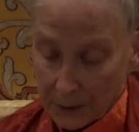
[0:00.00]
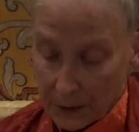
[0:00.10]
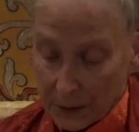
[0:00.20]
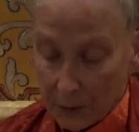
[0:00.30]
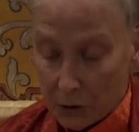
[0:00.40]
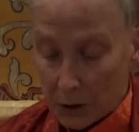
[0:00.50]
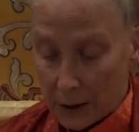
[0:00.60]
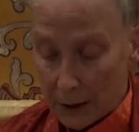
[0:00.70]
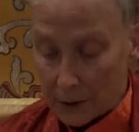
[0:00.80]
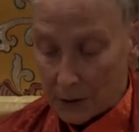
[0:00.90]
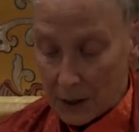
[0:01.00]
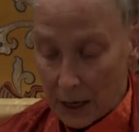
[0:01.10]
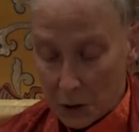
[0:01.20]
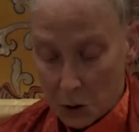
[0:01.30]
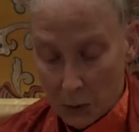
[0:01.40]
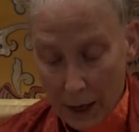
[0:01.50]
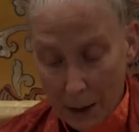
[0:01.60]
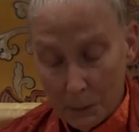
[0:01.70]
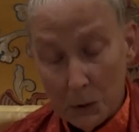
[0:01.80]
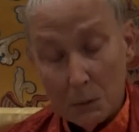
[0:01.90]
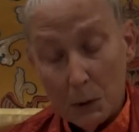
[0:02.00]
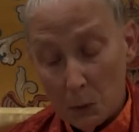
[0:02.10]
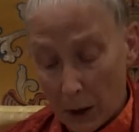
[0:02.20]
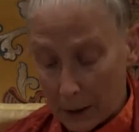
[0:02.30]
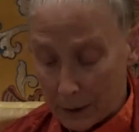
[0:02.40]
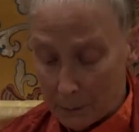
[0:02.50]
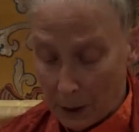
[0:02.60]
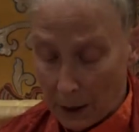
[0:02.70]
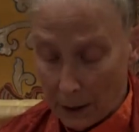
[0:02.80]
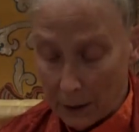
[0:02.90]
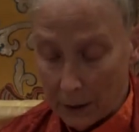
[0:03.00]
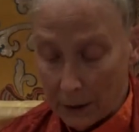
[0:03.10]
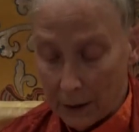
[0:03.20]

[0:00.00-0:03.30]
Nevertheless, as you happen to be riding by,